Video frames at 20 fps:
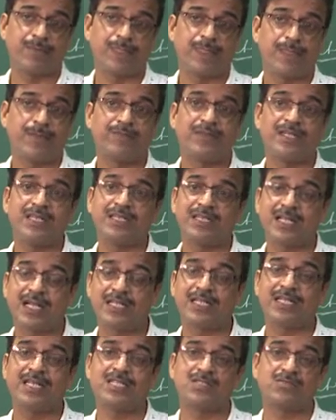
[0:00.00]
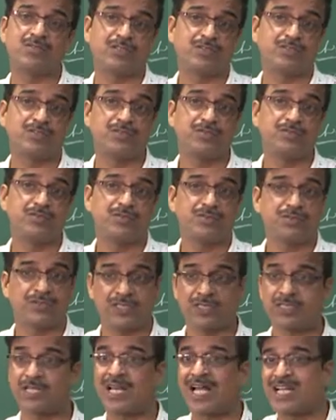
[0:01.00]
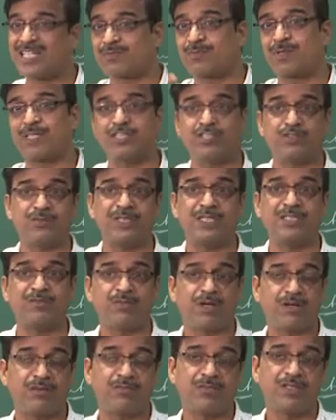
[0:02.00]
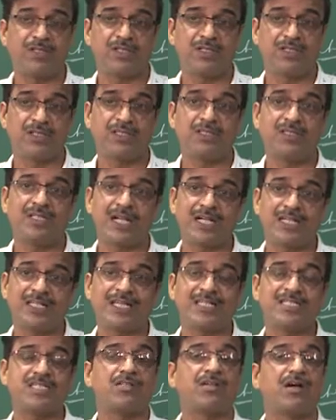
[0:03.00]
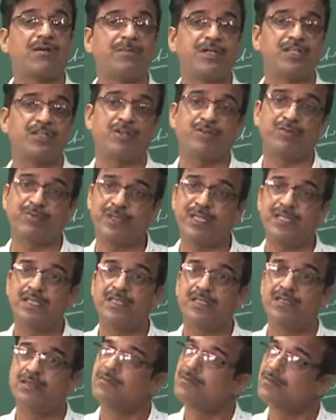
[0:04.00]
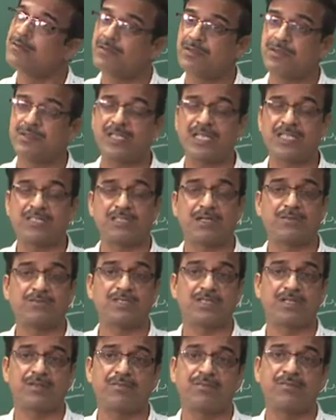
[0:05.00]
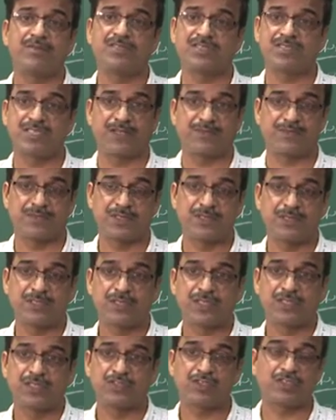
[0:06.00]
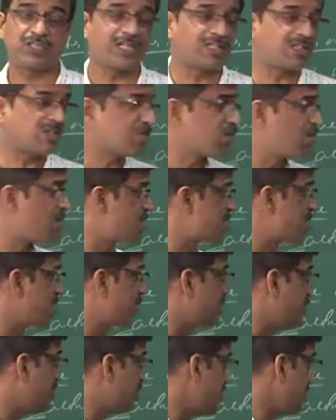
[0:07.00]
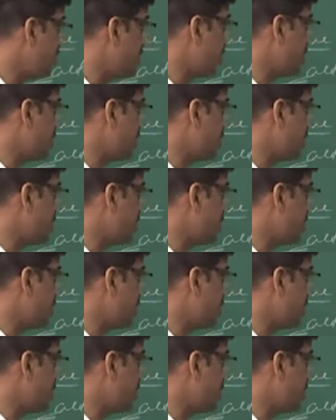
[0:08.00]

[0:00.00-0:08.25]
Then in that case what to do? That the last party to be involved, in that case government have to be take some sort of steps. So, that the concept here,